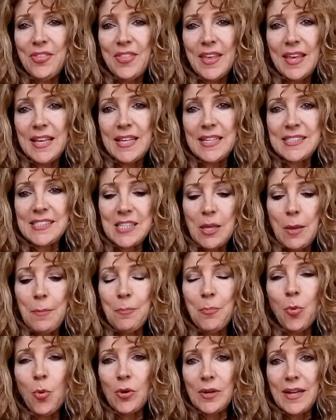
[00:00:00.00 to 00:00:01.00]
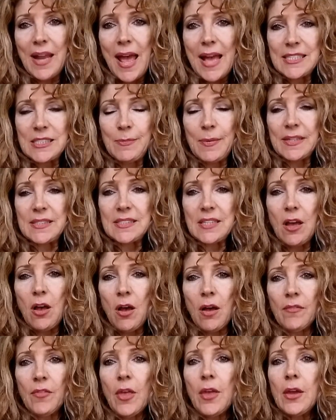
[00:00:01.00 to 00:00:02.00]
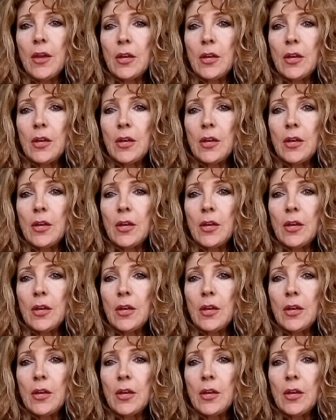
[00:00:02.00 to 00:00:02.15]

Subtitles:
these important aspects of